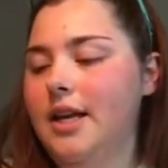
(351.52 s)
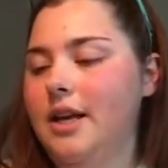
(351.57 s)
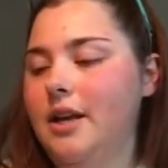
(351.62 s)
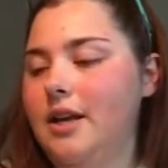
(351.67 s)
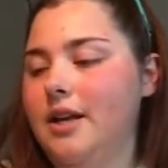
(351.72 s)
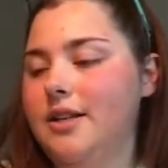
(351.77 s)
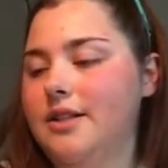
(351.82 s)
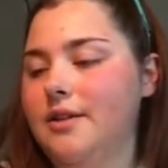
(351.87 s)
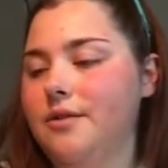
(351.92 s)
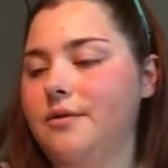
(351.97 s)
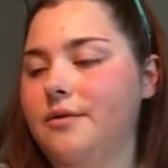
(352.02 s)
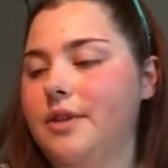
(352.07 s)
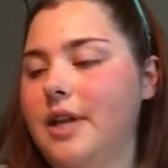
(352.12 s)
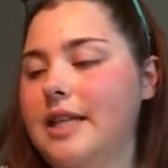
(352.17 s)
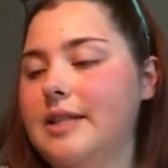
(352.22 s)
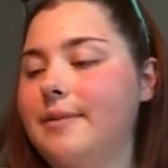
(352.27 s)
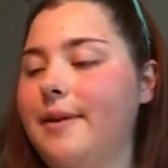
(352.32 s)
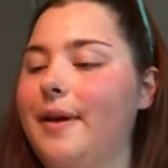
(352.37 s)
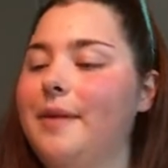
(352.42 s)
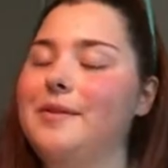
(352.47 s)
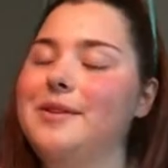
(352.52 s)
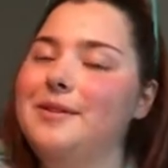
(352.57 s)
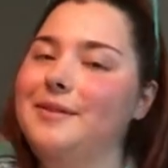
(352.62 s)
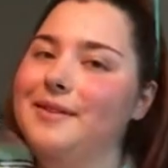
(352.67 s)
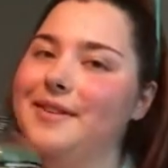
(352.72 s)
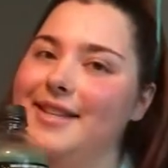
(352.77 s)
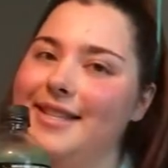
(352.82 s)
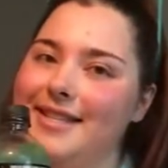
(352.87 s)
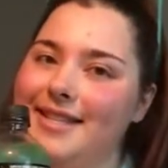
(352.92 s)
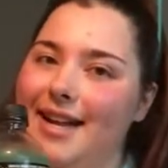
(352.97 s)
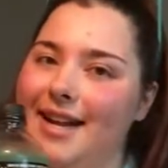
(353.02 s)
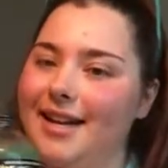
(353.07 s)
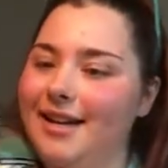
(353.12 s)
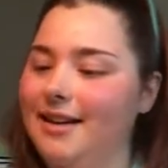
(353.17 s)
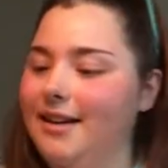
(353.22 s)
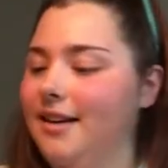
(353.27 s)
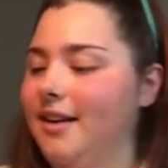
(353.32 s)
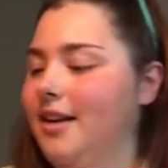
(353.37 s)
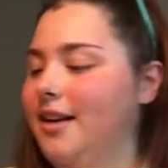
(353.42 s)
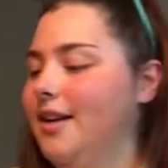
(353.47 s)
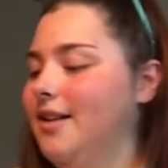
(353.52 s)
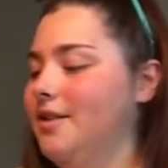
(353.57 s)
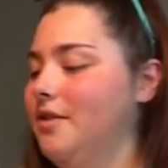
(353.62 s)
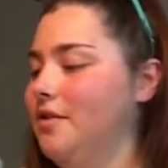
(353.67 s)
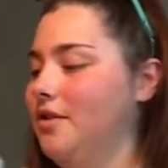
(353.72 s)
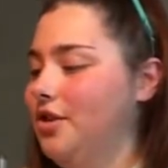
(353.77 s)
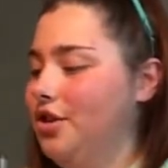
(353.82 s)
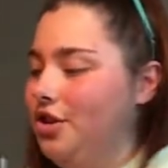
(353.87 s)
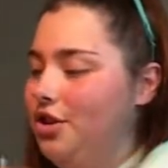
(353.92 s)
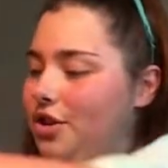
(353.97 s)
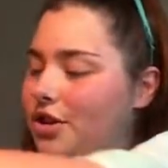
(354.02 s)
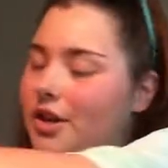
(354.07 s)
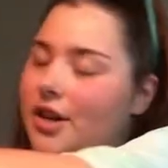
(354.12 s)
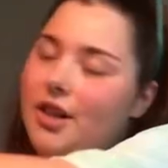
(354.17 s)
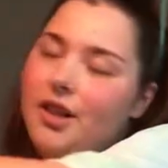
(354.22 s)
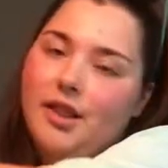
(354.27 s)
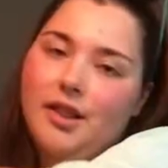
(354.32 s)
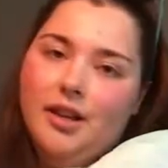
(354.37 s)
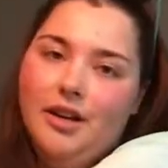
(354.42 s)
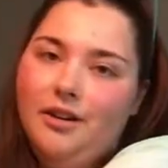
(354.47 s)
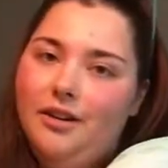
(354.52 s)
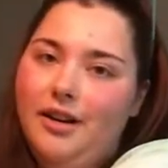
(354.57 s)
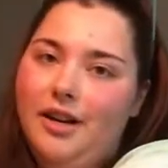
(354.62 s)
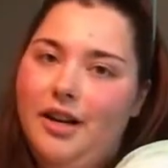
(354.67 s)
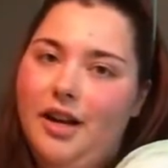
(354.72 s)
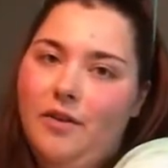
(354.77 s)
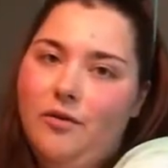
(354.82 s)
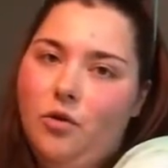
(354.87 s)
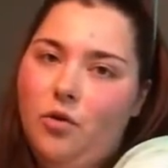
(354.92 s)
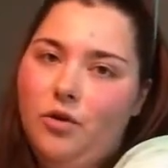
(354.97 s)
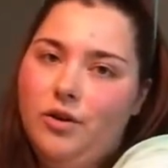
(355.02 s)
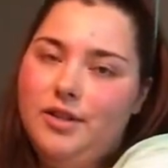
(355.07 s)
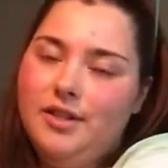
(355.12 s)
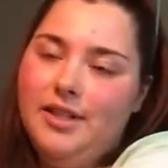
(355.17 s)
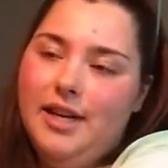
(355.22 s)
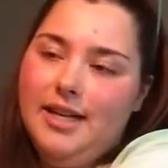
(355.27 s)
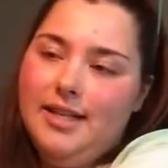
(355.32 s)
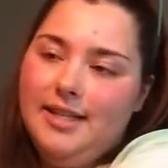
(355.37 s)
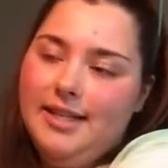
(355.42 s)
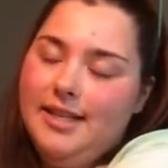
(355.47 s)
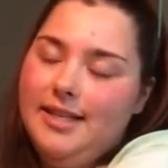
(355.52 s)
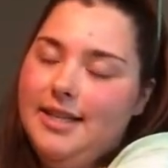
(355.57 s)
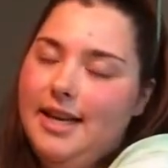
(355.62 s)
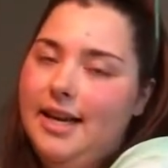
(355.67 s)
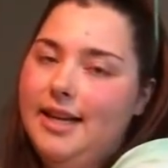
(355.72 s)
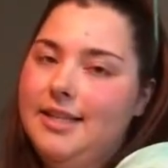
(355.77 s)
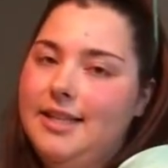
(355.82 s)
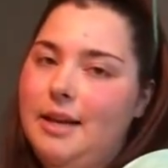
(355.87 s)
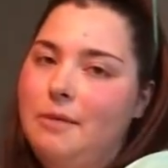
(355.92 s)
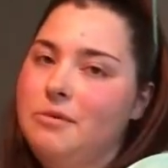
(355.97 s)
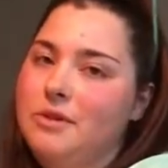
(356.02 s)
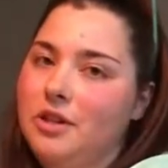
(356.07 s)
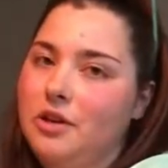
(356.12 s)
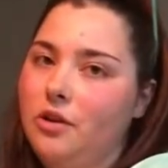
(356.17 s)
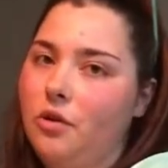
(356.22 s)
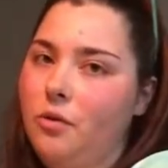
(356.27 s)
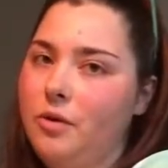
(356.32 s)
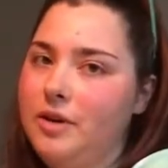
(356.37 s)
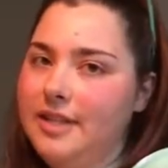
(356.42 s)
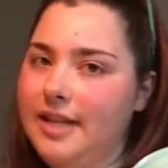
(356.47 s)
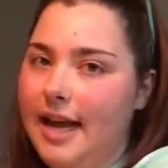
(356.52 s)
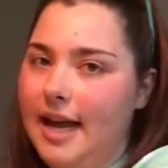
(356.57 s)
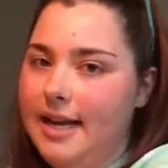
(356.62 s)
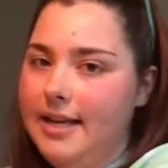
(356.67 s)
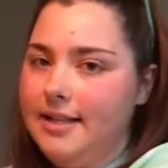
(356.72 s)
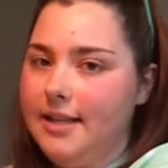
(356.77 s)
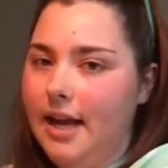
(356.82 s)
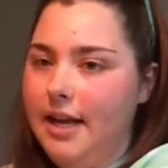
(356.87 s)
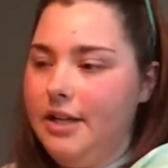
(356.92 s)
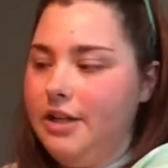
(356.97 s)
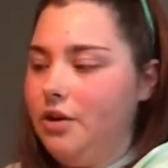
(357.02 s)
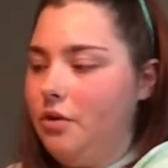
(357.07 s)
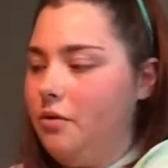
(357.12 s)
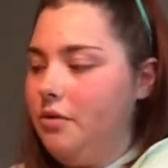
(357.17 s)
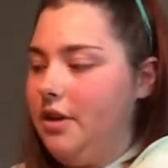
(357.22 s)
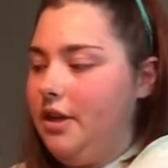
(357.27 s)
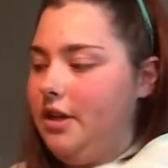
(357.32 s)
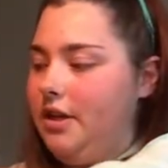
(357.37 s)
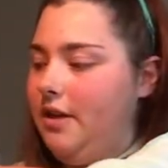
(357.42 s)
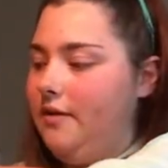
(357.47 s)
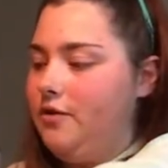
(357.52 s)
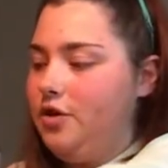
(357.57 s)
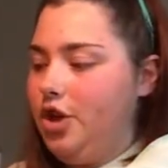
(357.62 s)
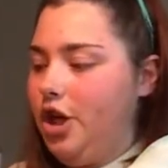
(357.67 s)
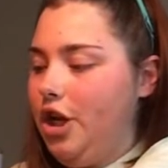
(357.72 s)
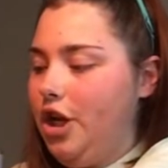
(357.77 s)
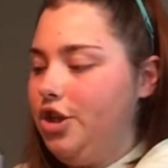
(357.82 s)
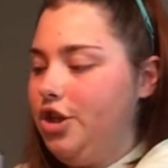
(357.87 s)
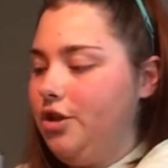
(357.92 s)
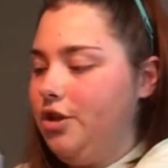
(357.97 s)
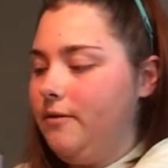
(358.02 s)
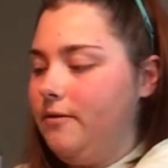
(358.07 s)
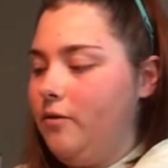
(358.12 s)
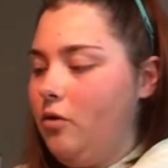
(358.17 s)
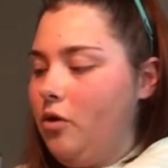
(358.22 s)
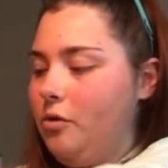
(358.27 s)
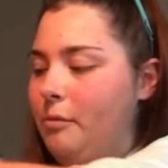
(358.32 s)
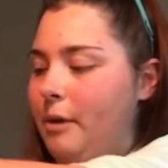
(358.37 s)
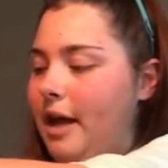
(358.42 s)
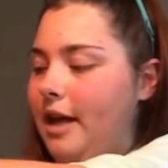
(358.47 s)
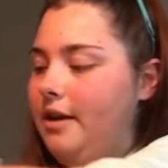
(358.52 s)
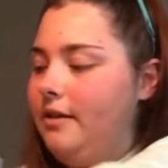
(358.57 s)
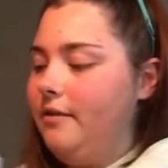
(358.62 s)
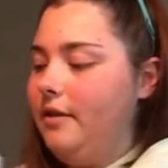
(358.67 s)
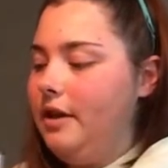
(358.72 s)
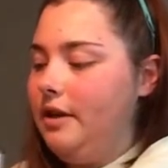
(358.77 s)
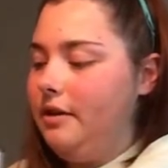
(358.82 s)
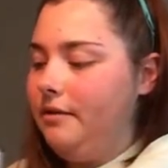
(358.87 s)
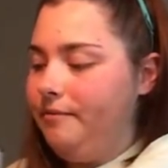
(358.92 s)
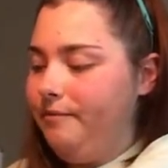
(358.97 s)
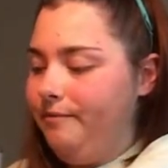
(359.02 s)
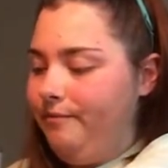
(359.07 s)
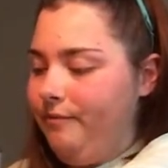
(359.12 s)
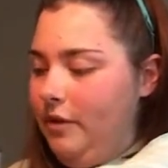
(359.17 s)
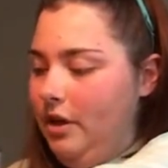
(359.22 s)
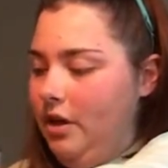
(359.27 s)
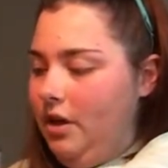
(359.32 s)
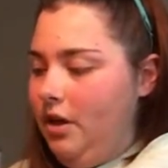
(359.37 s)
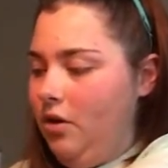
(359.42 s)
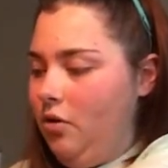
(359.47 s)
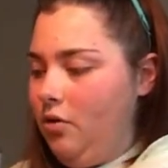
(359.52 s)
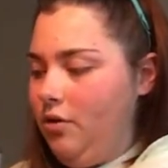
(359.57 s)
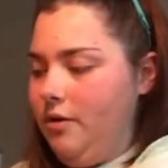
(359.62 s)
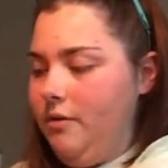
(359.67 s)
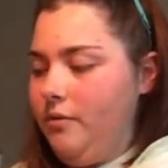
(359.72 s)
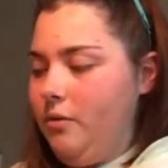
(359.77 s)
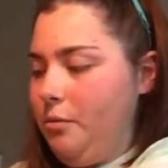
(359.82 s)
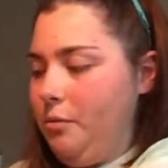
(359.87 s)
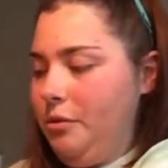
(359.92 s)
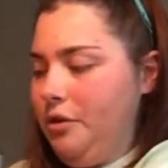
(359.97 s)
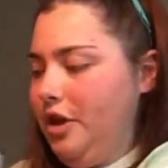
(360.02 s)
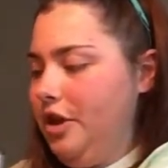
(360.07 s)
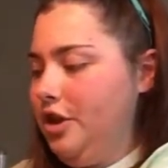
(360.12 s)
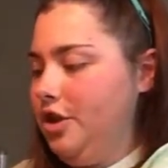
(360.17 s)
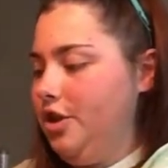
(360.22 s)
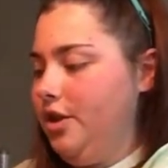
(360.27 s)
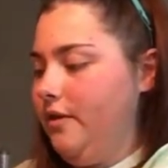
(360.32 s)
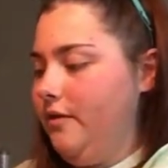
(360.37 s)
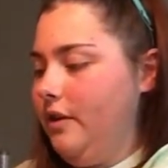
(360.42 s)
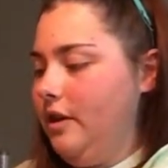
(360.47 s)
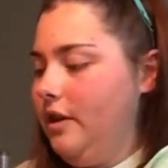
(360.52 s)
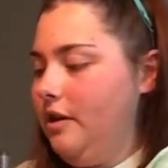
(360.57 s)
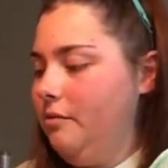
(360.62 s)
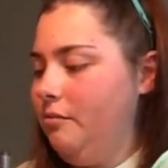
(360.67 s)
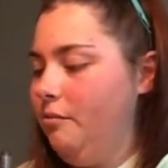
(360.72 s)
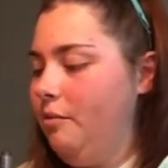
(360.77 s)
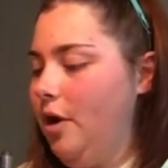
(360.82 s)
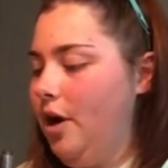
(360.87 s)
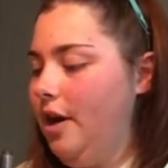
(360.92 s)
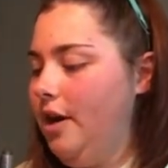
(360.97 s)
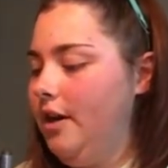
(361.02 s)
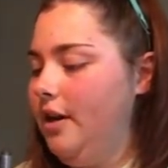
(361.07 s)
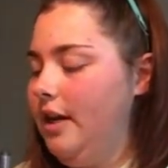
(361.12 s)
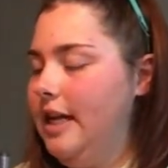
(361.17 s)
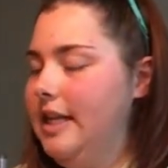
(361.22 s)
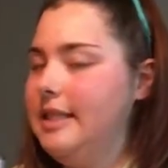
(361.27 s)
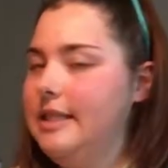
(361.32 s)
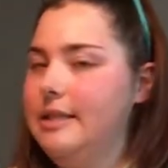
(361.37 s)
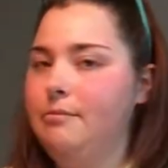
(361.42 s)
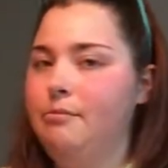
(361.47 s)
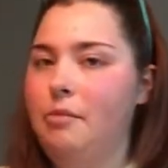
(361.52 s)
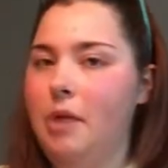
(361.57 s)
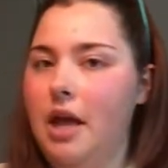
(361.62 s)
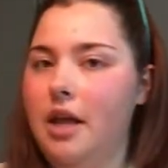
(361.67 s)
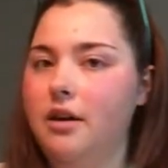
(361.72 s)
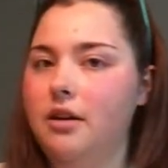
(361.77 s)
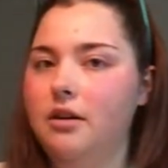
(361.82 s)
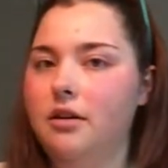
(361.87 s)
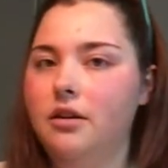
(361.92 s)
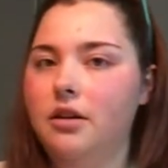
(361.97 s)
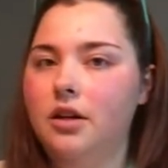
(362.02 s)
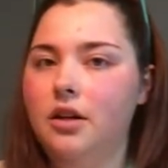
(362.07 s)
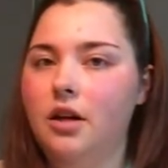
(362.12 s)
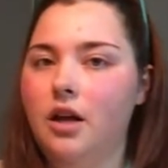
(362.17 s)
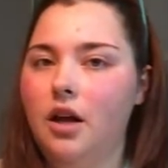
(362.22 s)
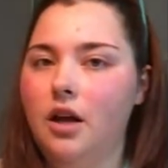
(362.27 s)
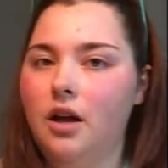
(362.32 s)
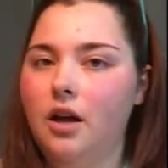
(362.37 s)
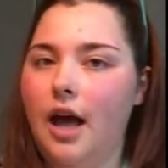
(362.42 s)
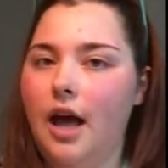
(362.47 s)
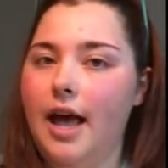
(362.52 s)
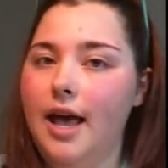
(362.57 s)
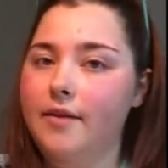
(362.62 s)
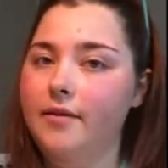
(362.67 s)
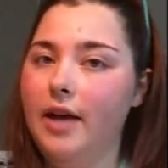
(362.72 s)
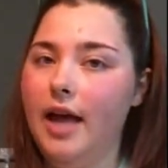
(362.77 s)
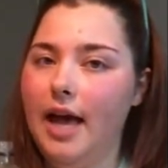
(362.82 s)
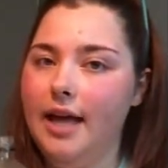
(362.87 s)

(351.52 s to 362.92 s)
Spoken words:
so that's why I was really excited. So this should, in theory, of course, taste the exact same as it always has. I don't think they've changed the format of it or the formulation of it, but I haven't had